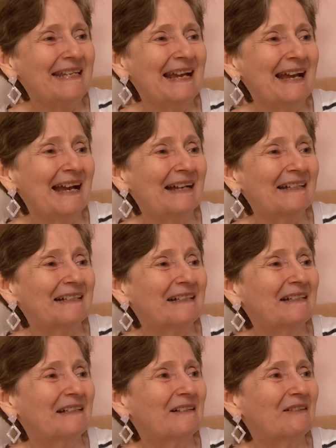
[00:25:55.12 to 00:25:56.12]
yeah
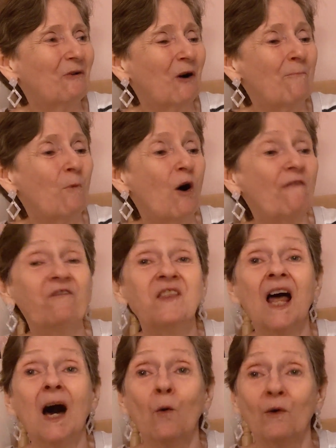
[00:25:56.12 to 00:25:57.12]
or more
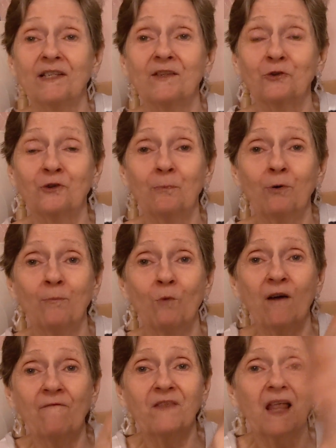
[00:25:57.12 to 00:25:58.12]
flowers. You could put
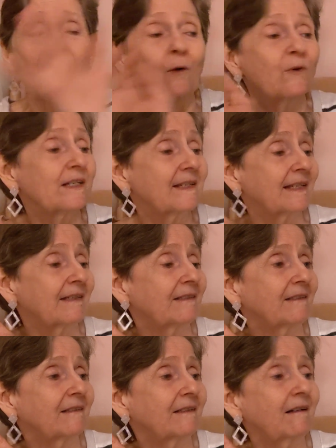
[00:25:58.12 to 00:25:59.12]
more flowers
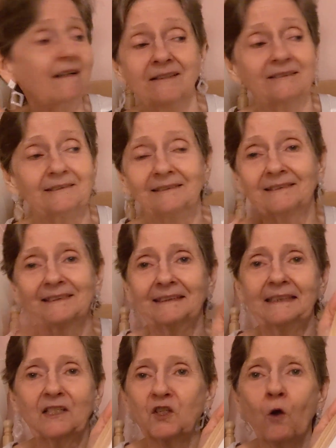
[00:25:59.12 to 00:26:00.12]
in. Oh,
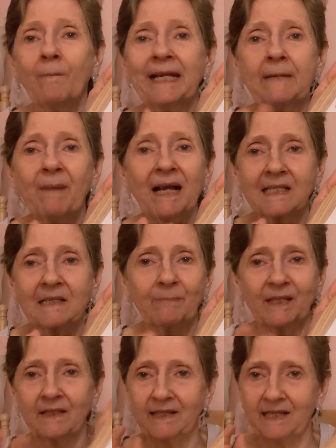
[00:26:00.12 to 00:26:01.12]
so many
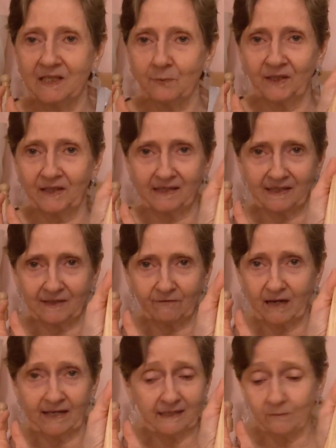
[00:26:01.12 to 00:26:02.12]
possibilities with this.
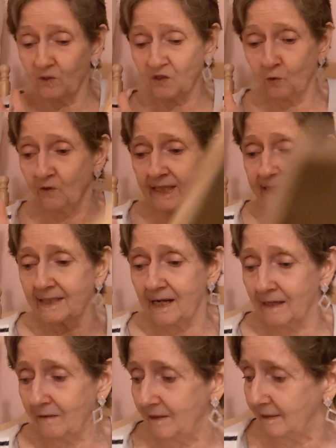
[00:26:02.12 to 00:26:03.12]
And it was only a
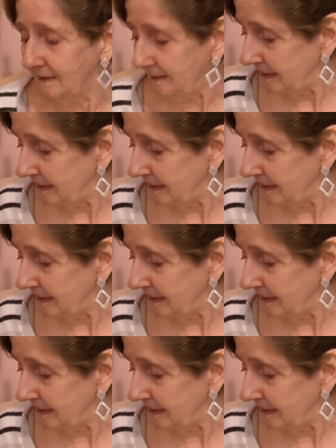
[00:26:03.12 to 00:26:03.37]
dollar.